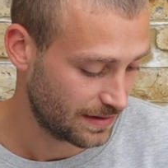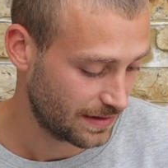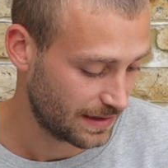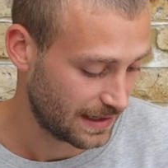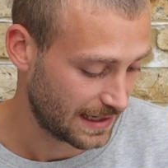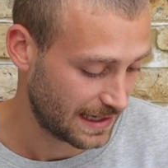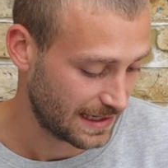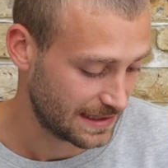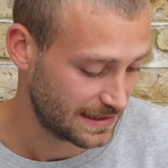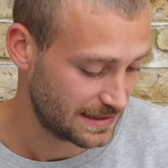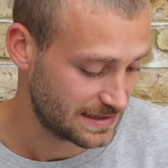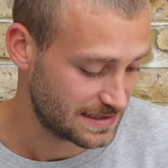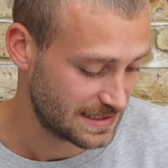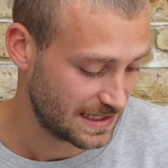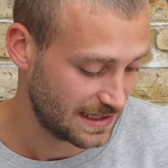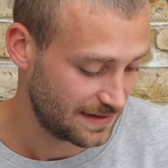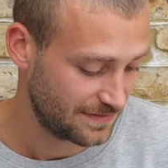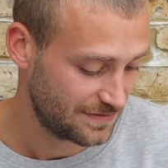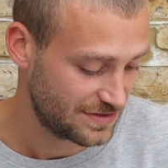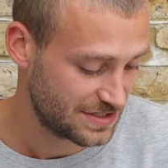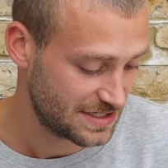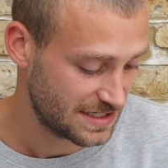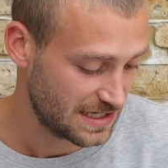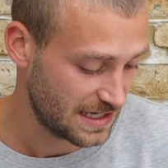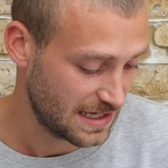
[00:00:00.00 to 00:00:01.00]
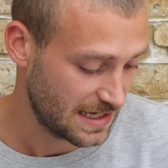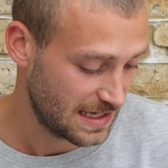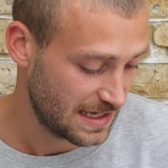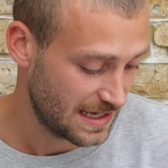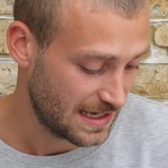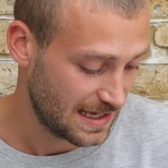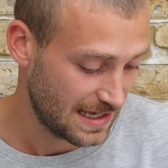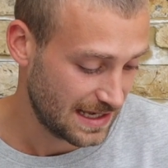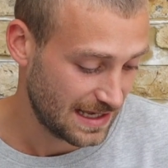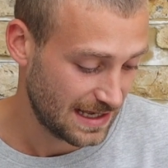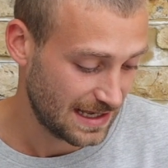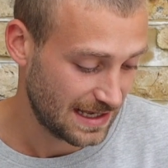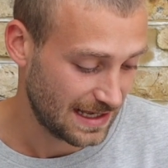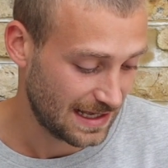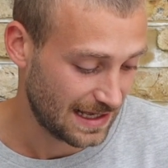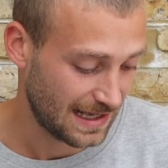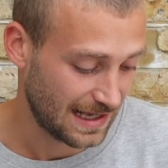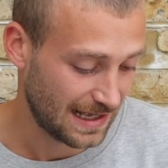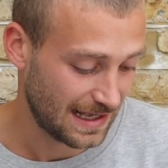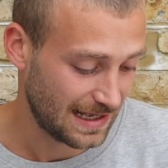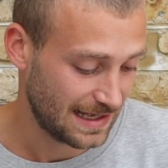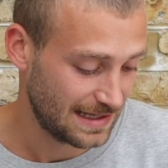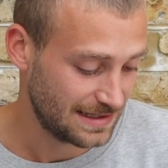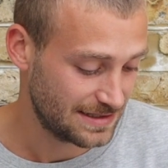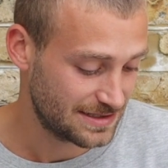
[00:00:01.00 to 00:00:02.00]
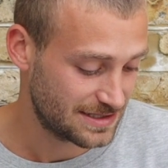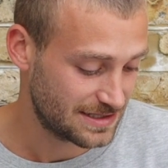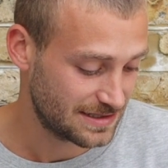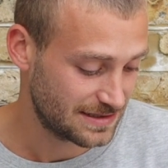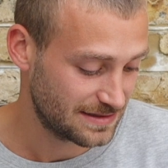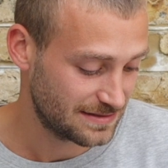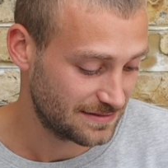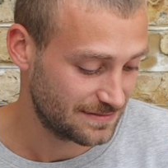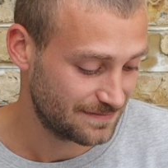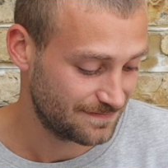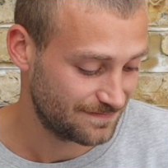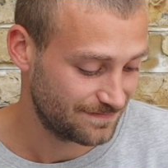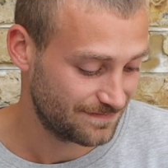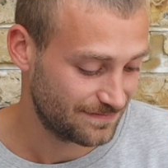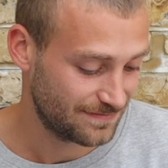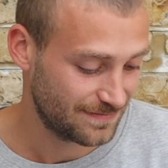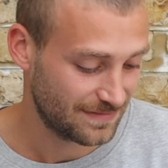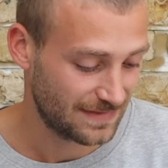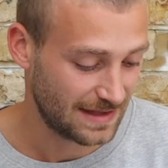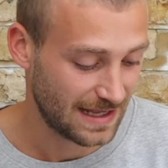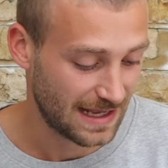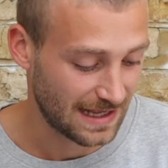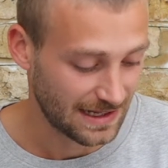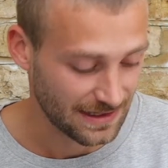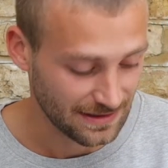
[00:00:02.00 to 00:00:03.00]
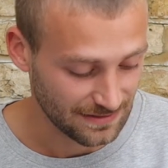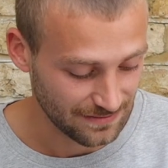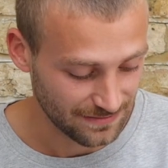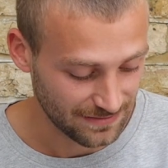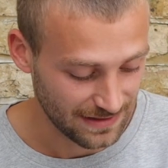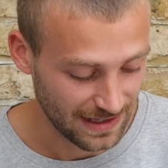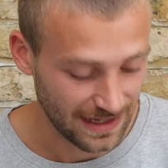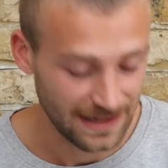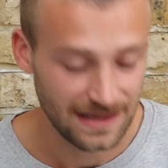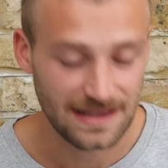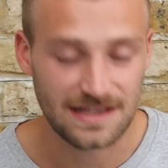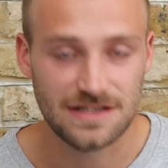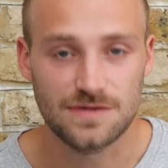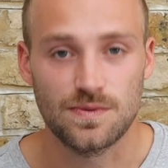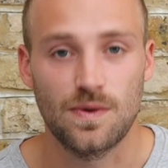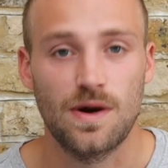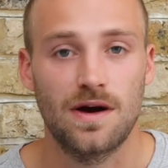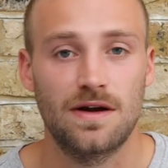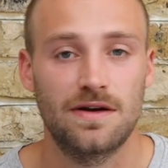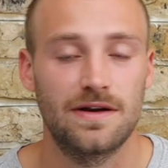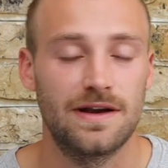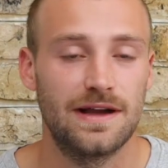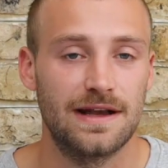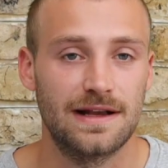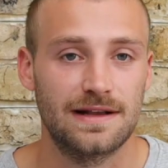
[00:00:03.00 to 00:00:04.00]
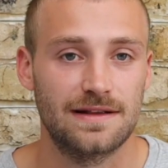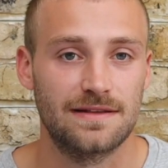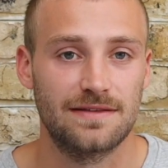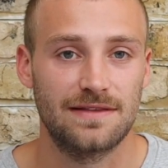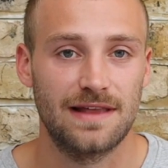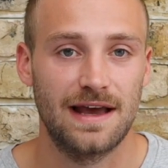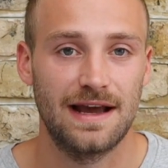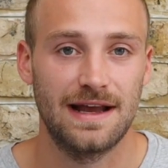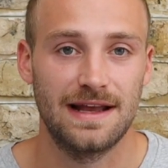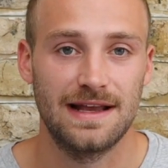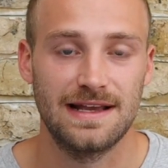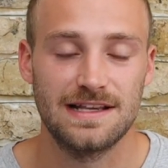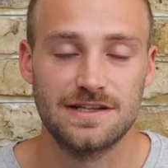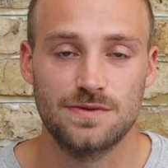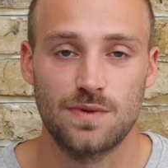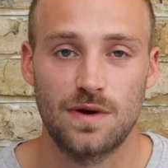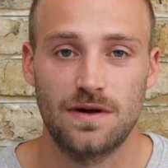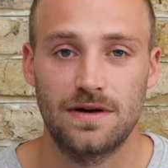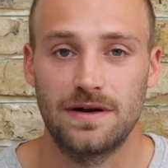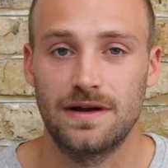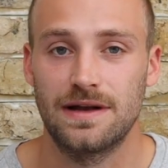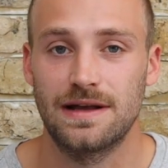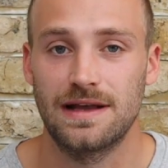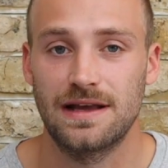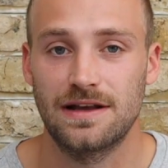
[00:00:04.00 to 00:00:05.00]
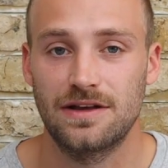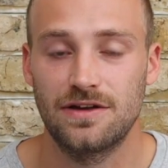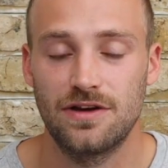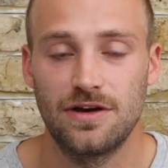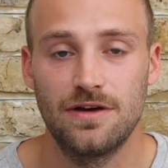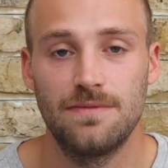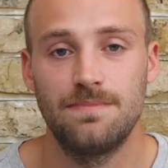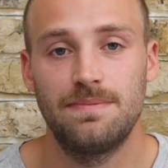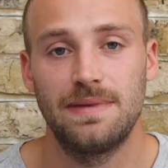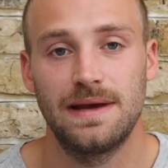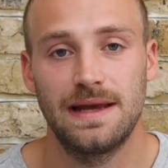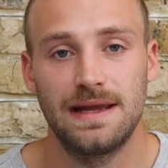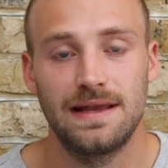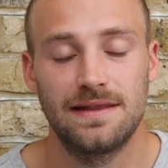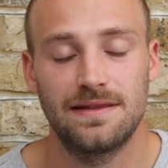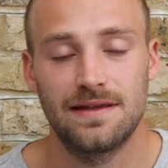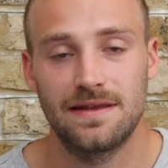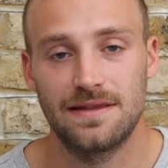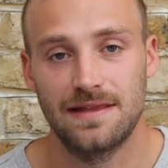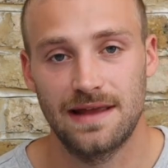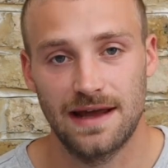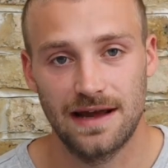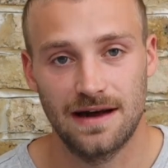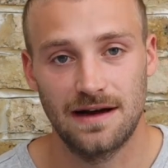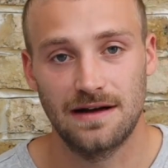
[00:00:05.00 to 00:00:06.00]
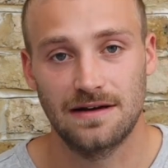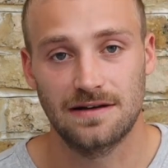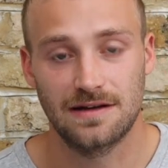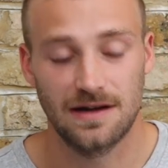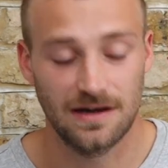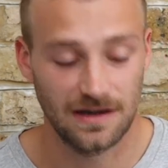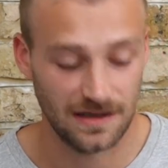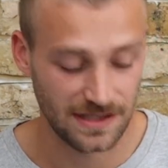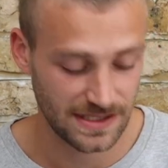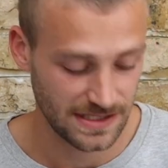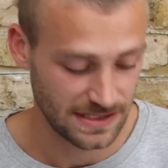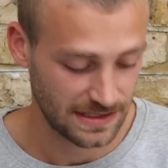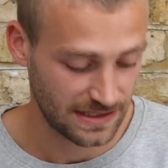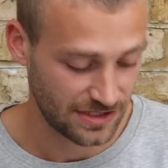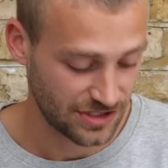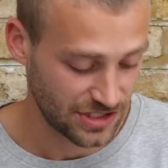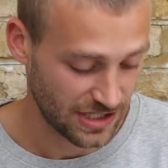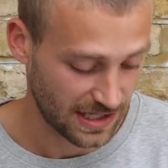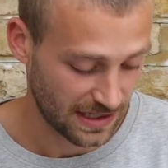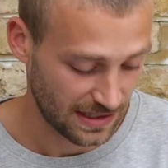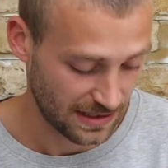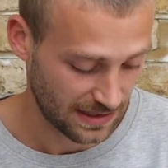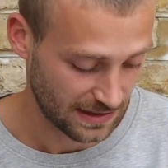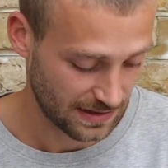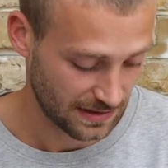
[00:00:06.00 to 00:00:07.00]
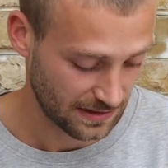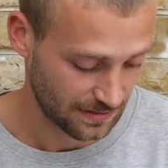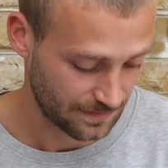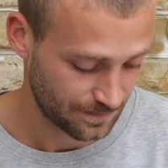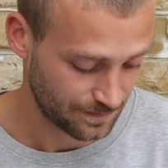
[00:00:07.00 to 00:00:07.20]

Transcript: additives, and that is worrying. That is worrying. It could be that they are carcinogenic.